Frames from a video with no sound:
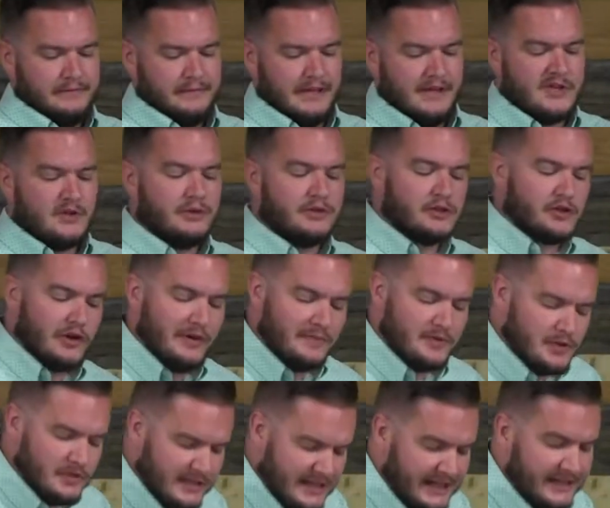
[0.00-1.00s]
And so what
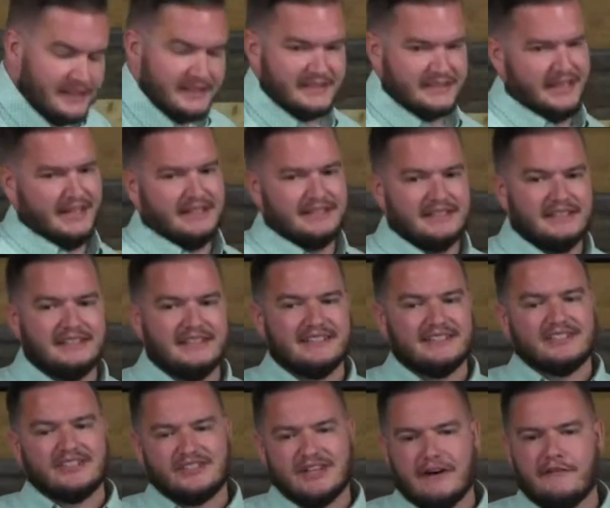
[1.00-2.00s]
Scripture teaches us is that
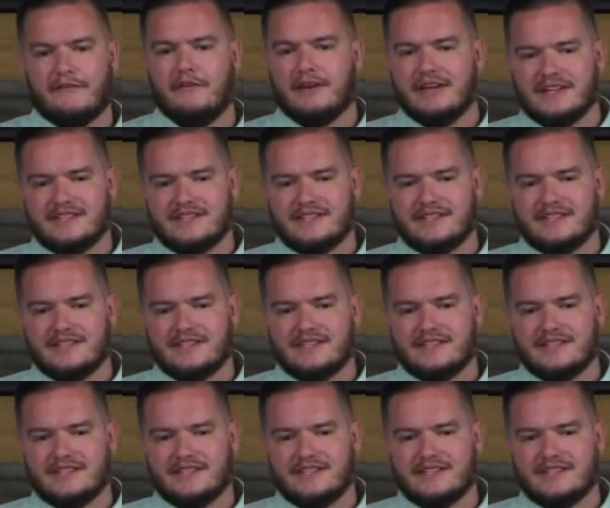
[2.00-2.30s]
suffering